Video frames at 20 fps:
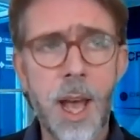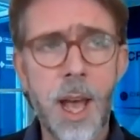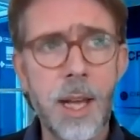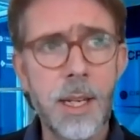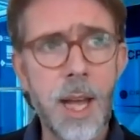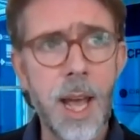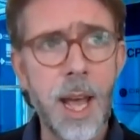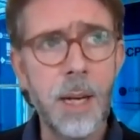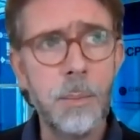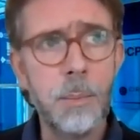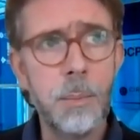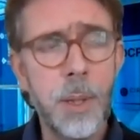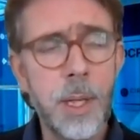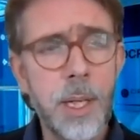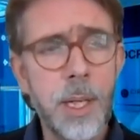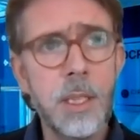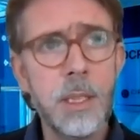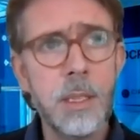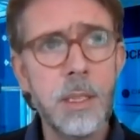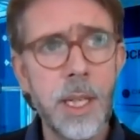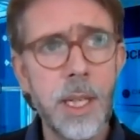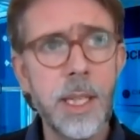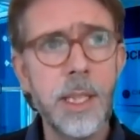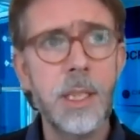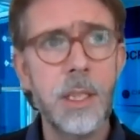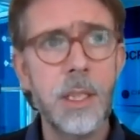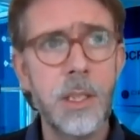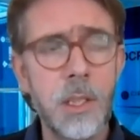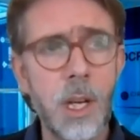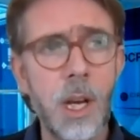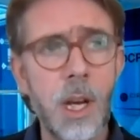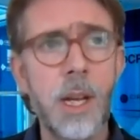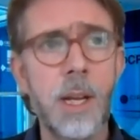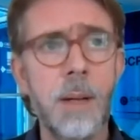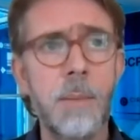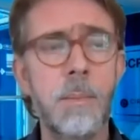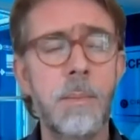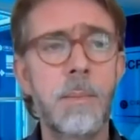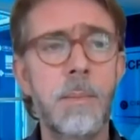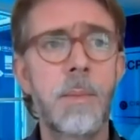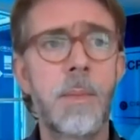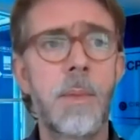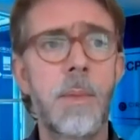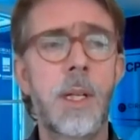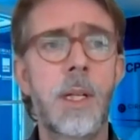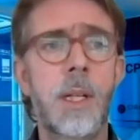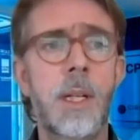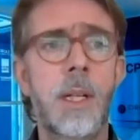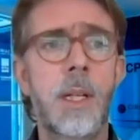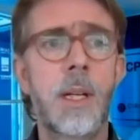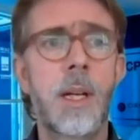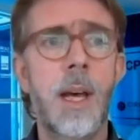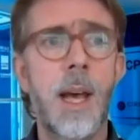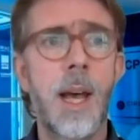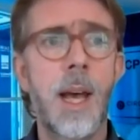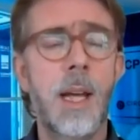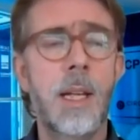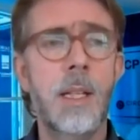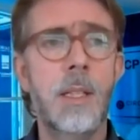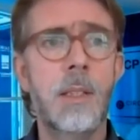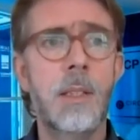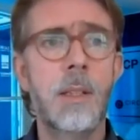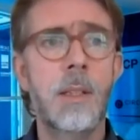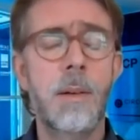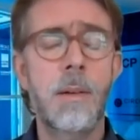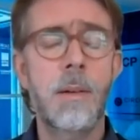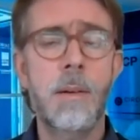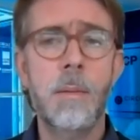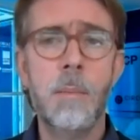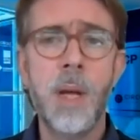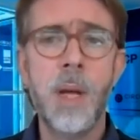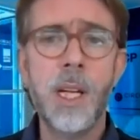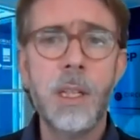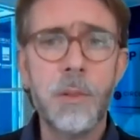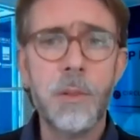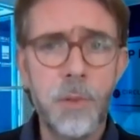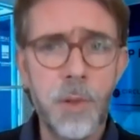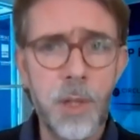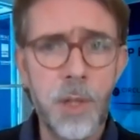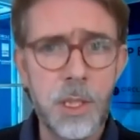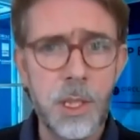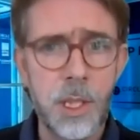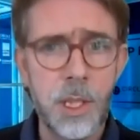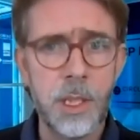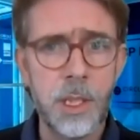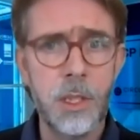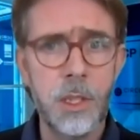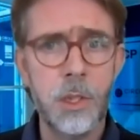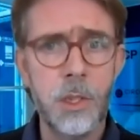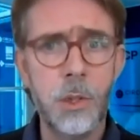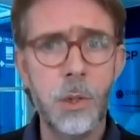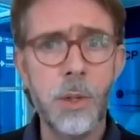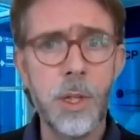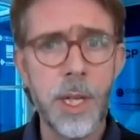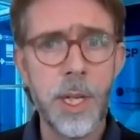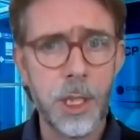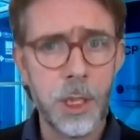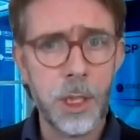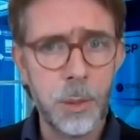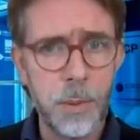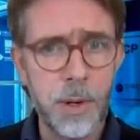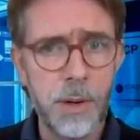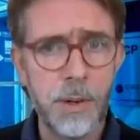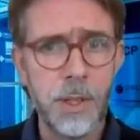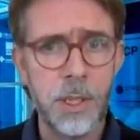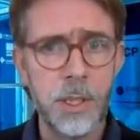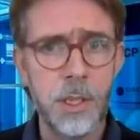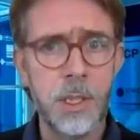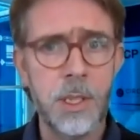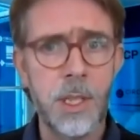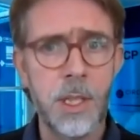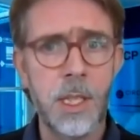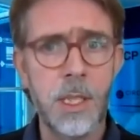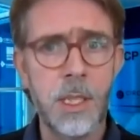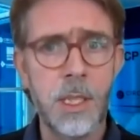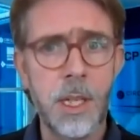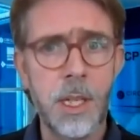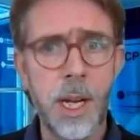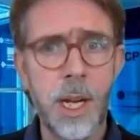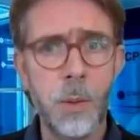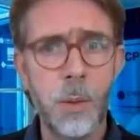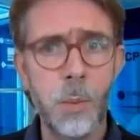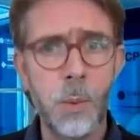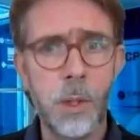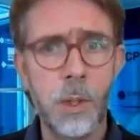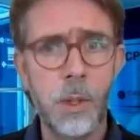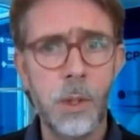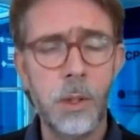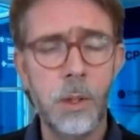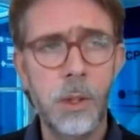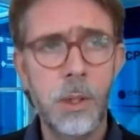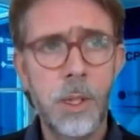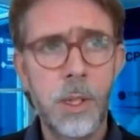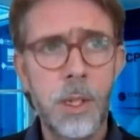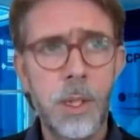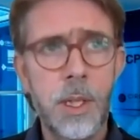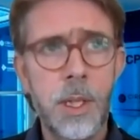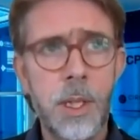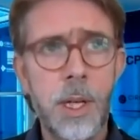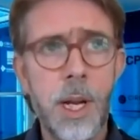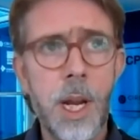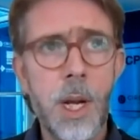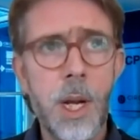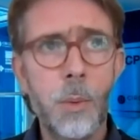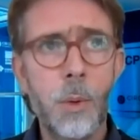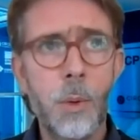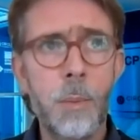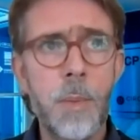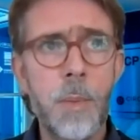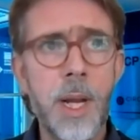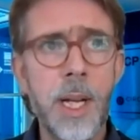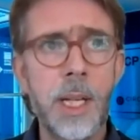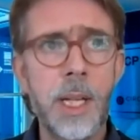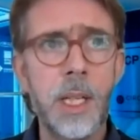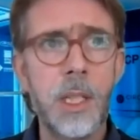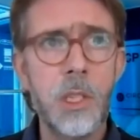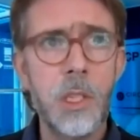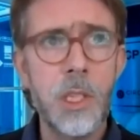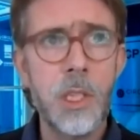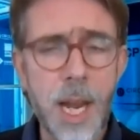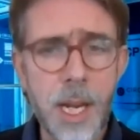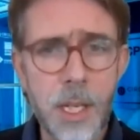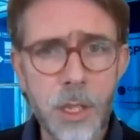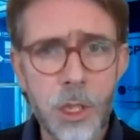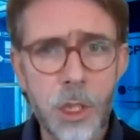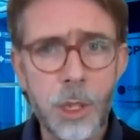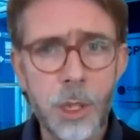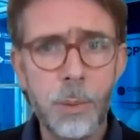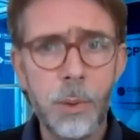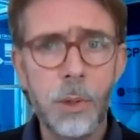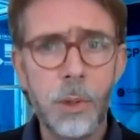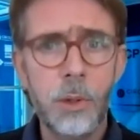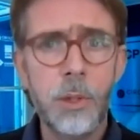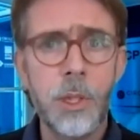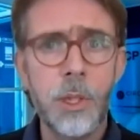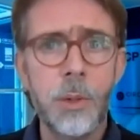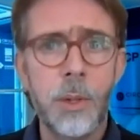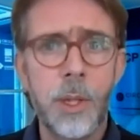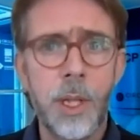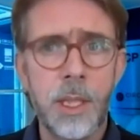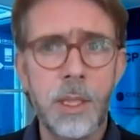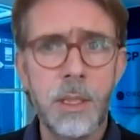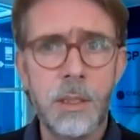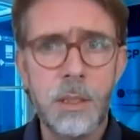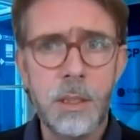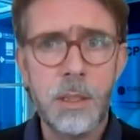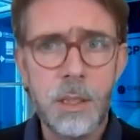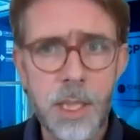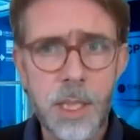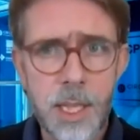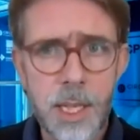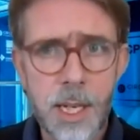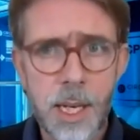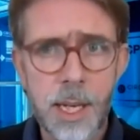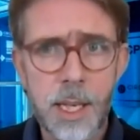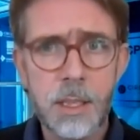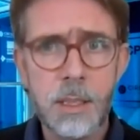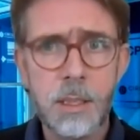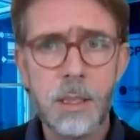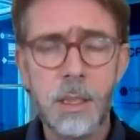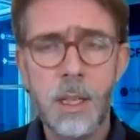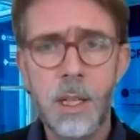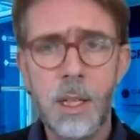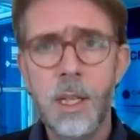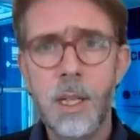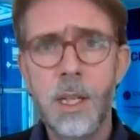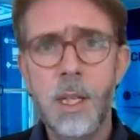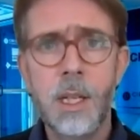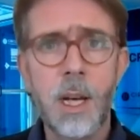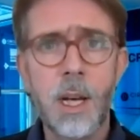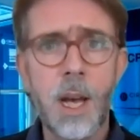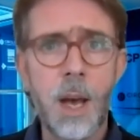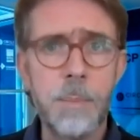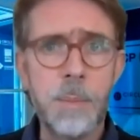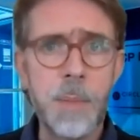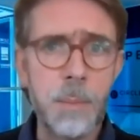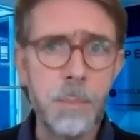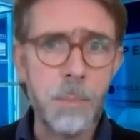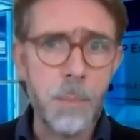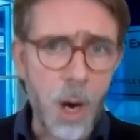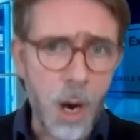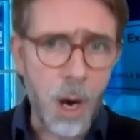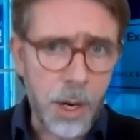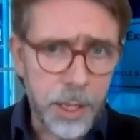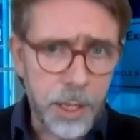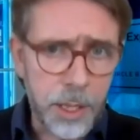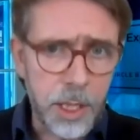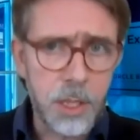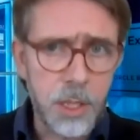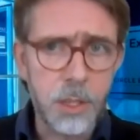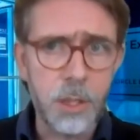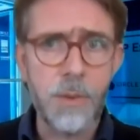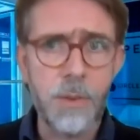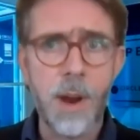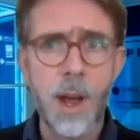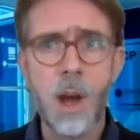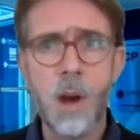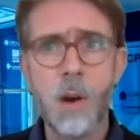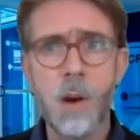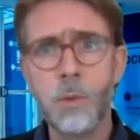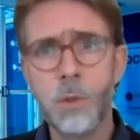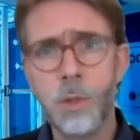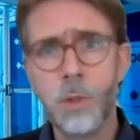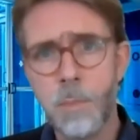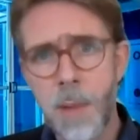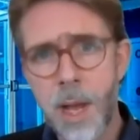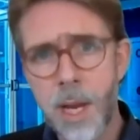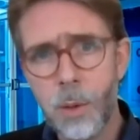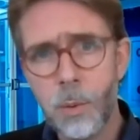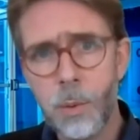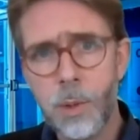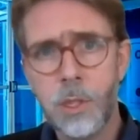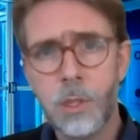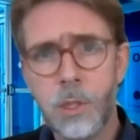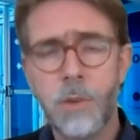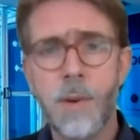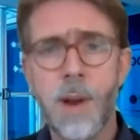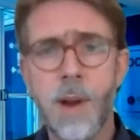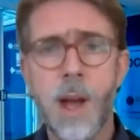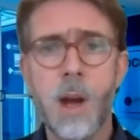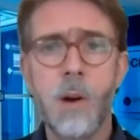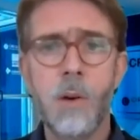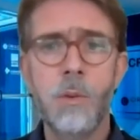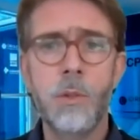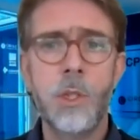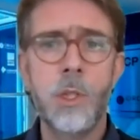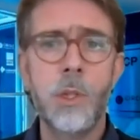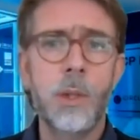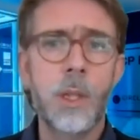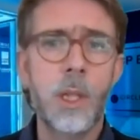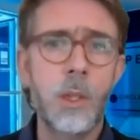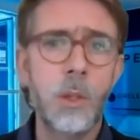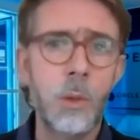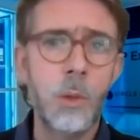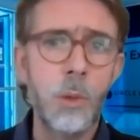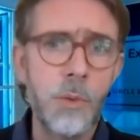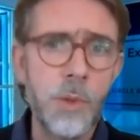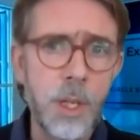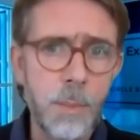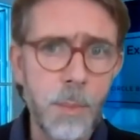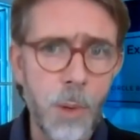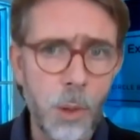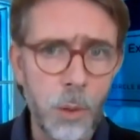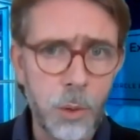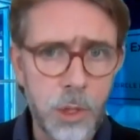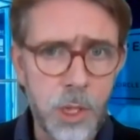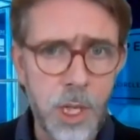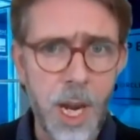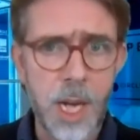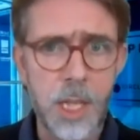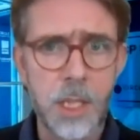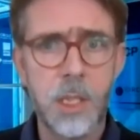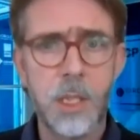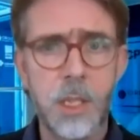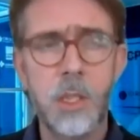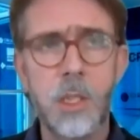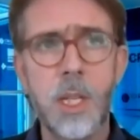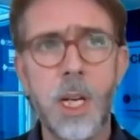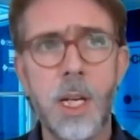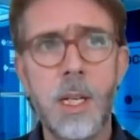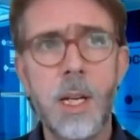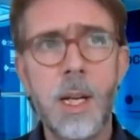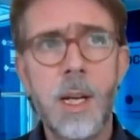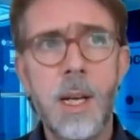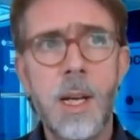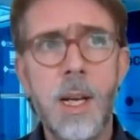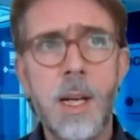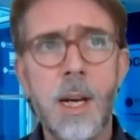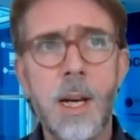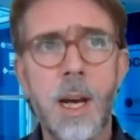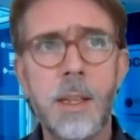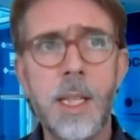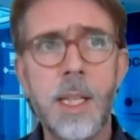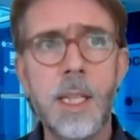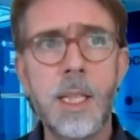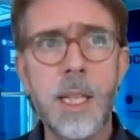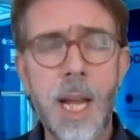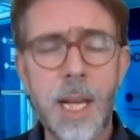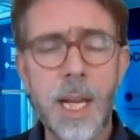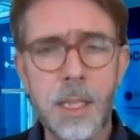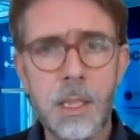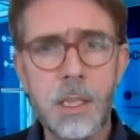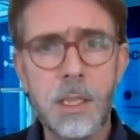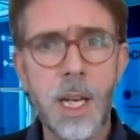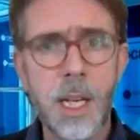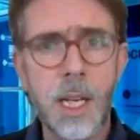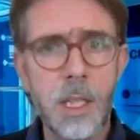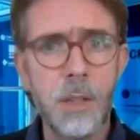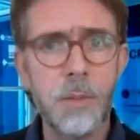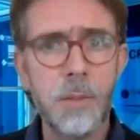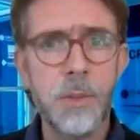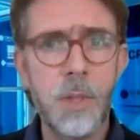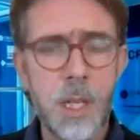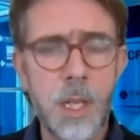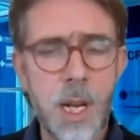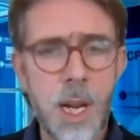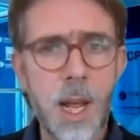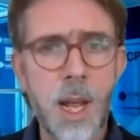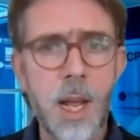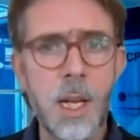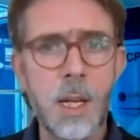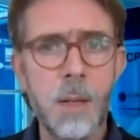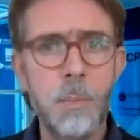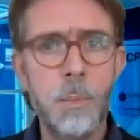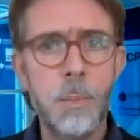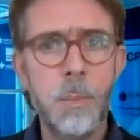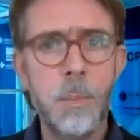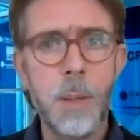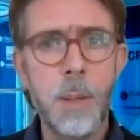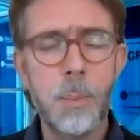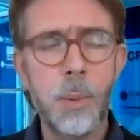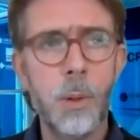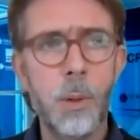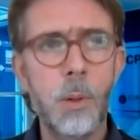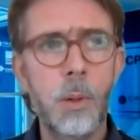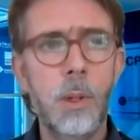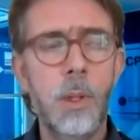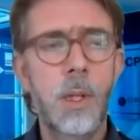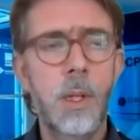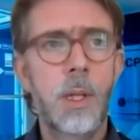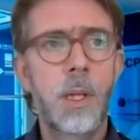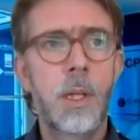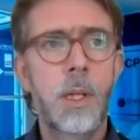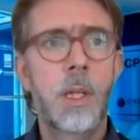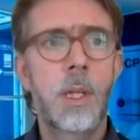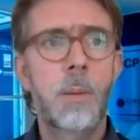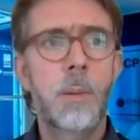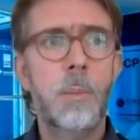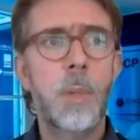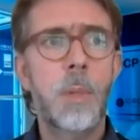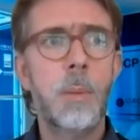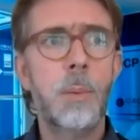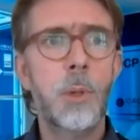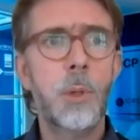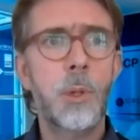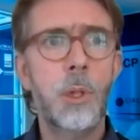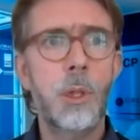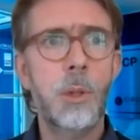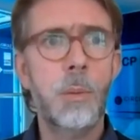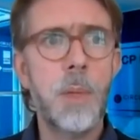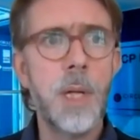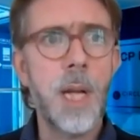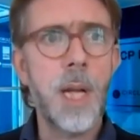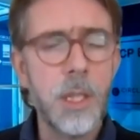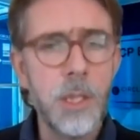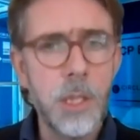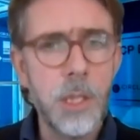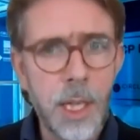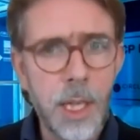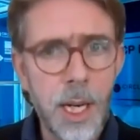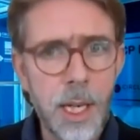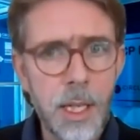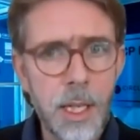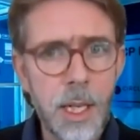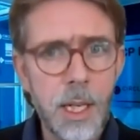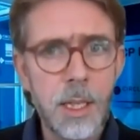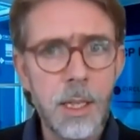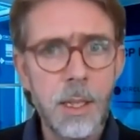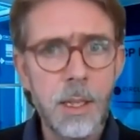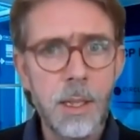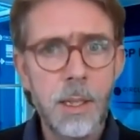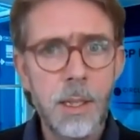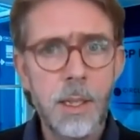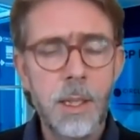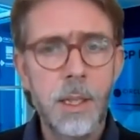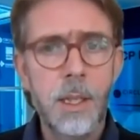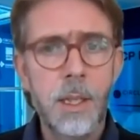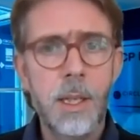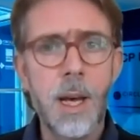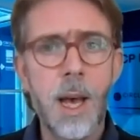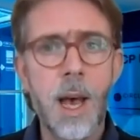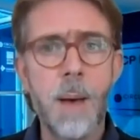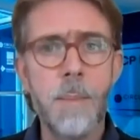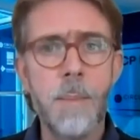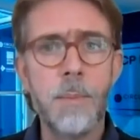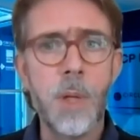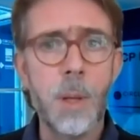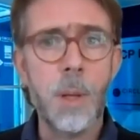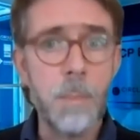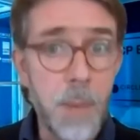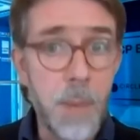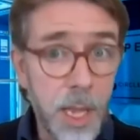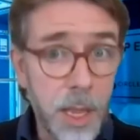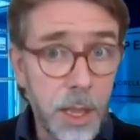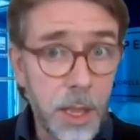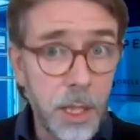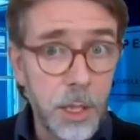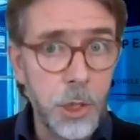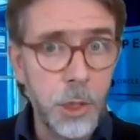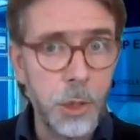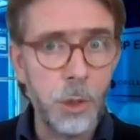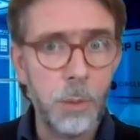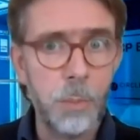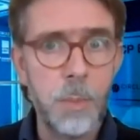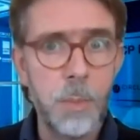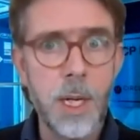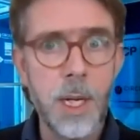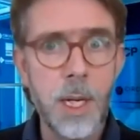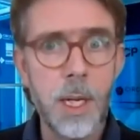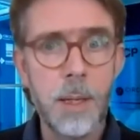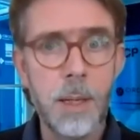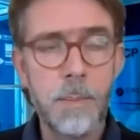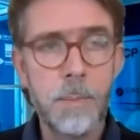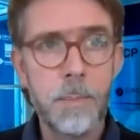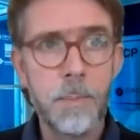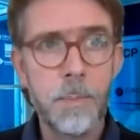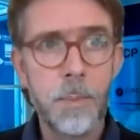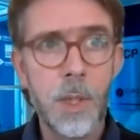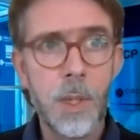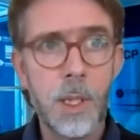and please take the time and make a visit to the Experience Center. It will make it tangible. You can see it. I mean, Marc is around, Menno is around, you can do remote tests. And I think that's the end of the day. People should be educated. The myth should be